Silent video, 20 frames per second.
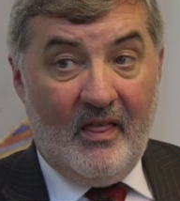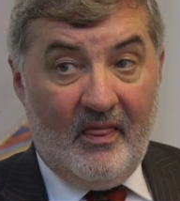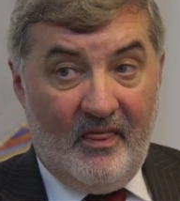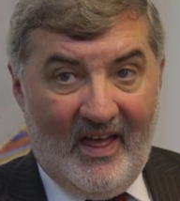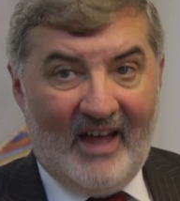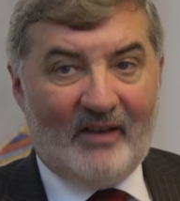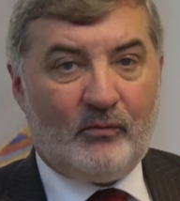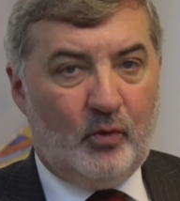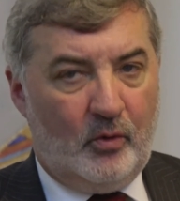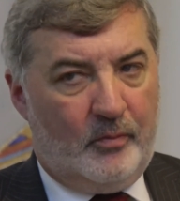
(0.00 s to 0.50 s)

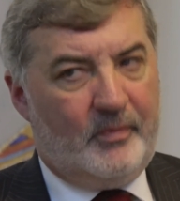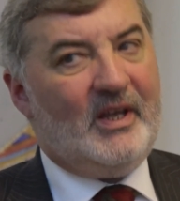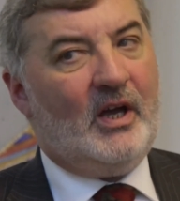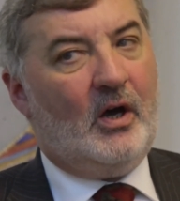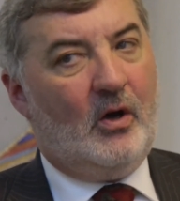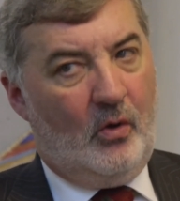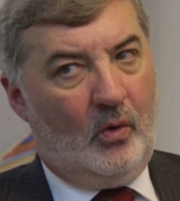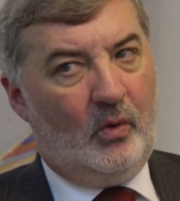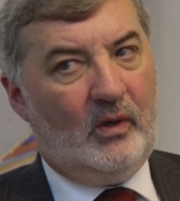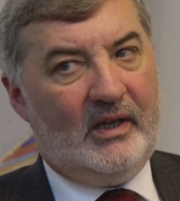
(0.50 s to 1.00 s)
that would be
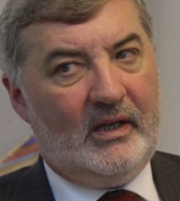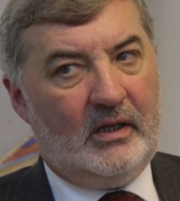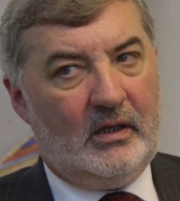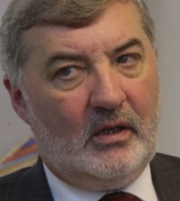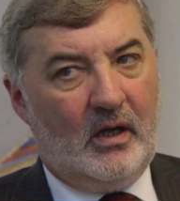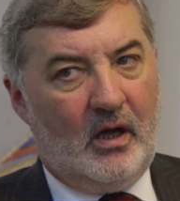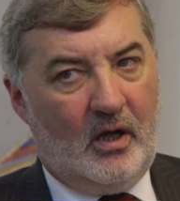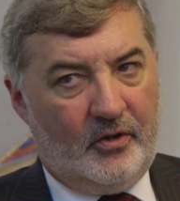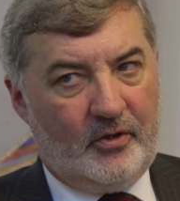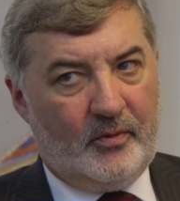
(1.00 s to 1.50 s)
a
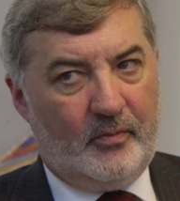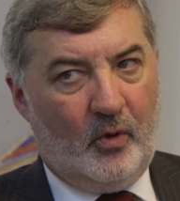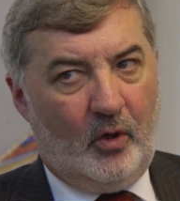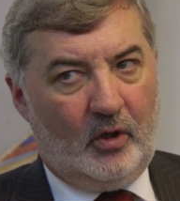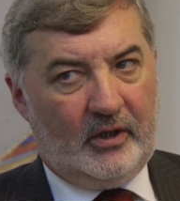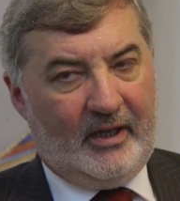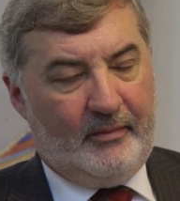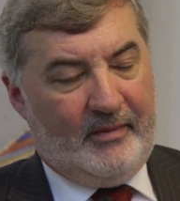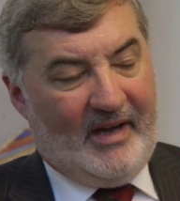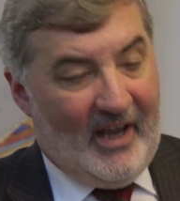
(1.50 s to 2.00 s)
wholly other ballgame.